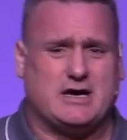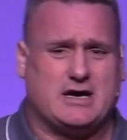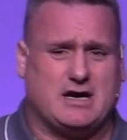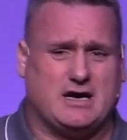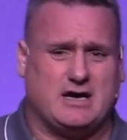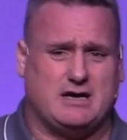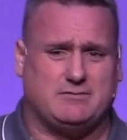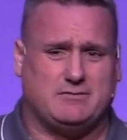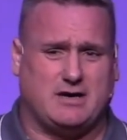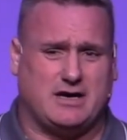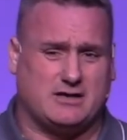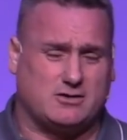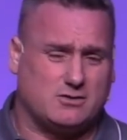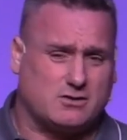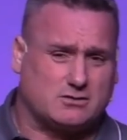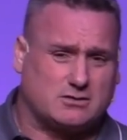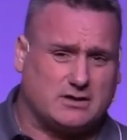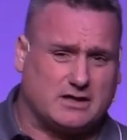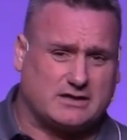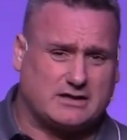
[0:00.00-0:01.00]
I
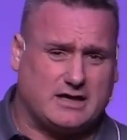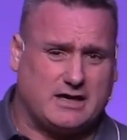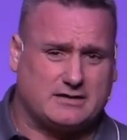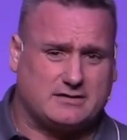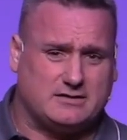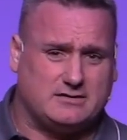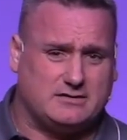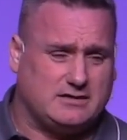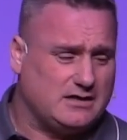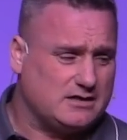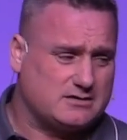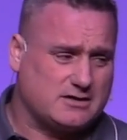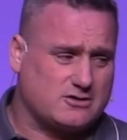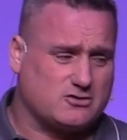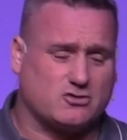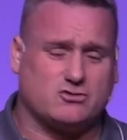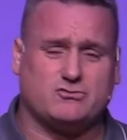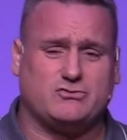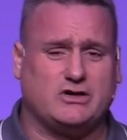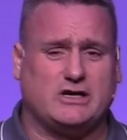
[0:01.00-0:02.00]
looked like that, and Neil
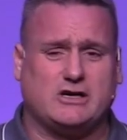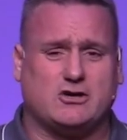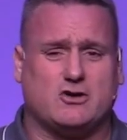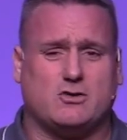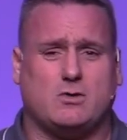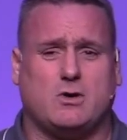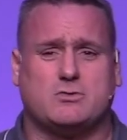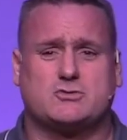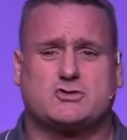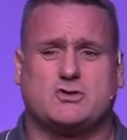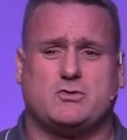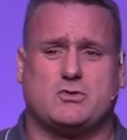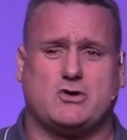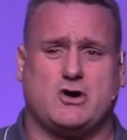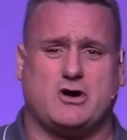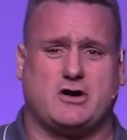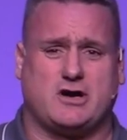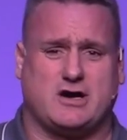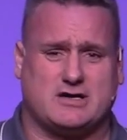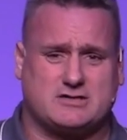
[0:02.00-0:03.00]
didn't really know what was going
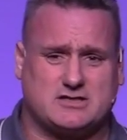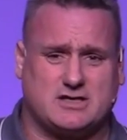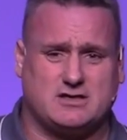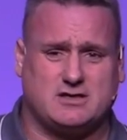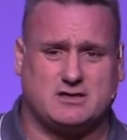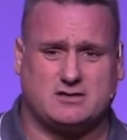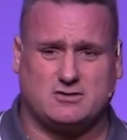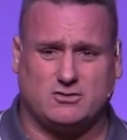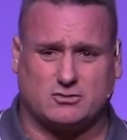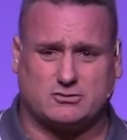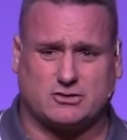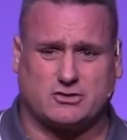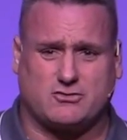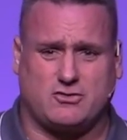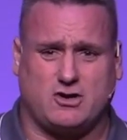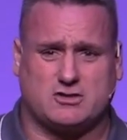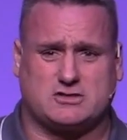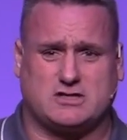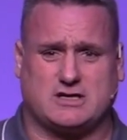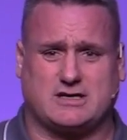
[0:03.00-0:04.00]
on, and as I looked
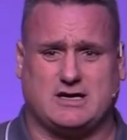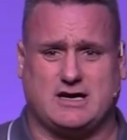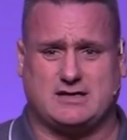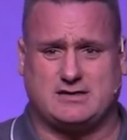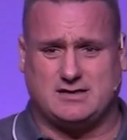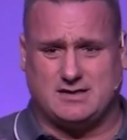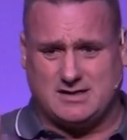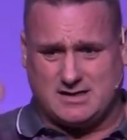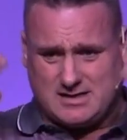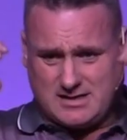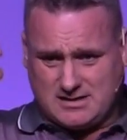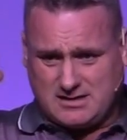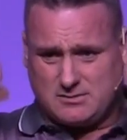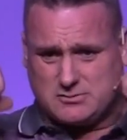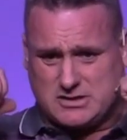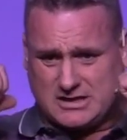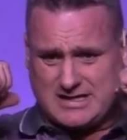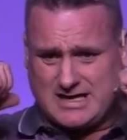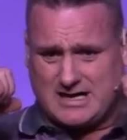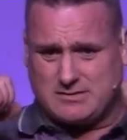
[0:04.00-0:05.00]
across like that, there
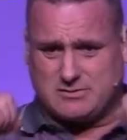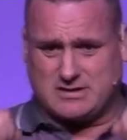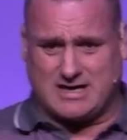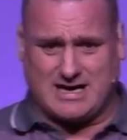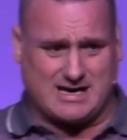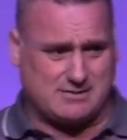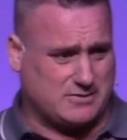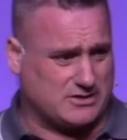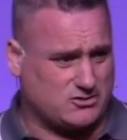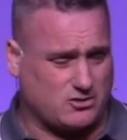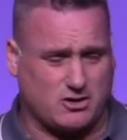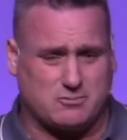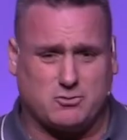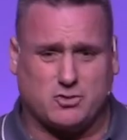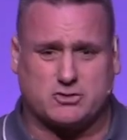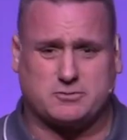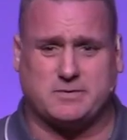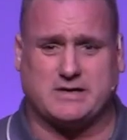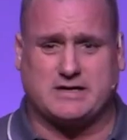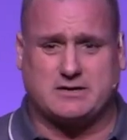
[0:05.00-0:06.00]
was a guy with a helmet on the
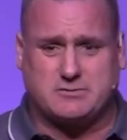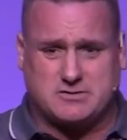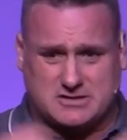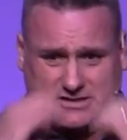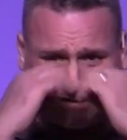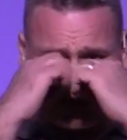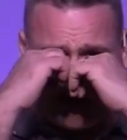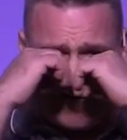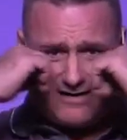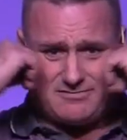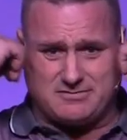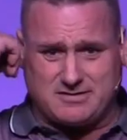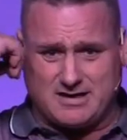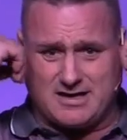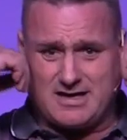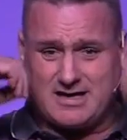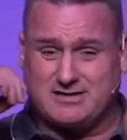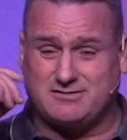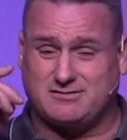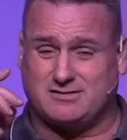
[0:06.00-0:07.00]
motorbike with a scarf
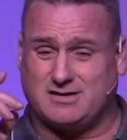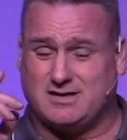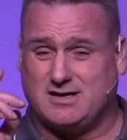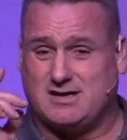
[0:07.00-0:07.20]
there,